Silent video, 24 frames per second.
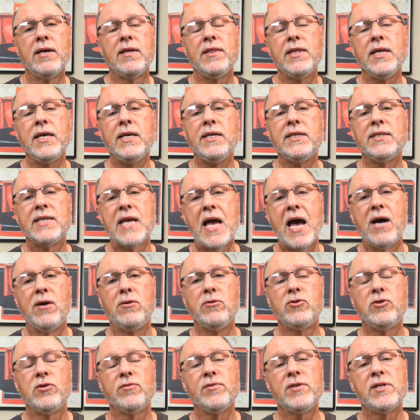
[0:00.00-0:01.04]
the
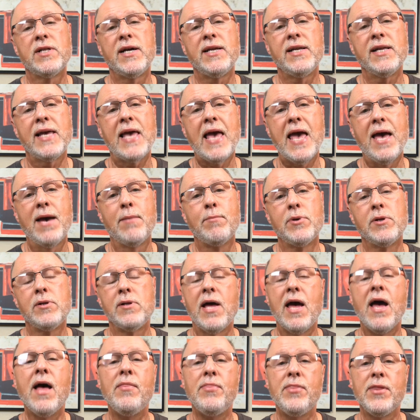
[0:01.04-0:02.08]
sounds of Glenn Campbell
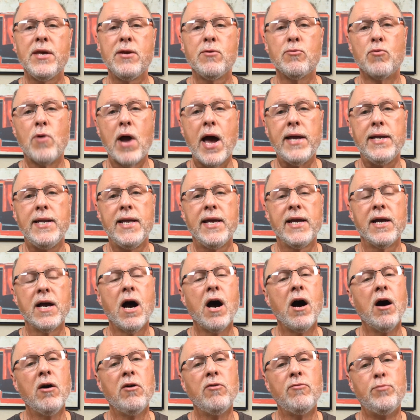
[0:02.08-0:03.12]
and the writing
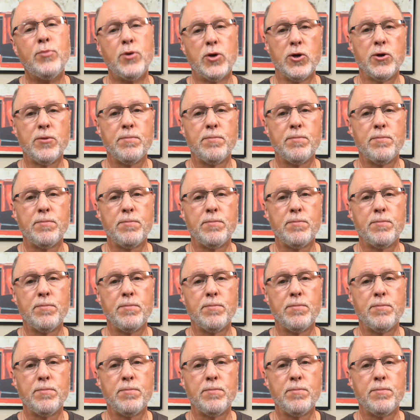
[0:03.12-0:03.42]
of Burt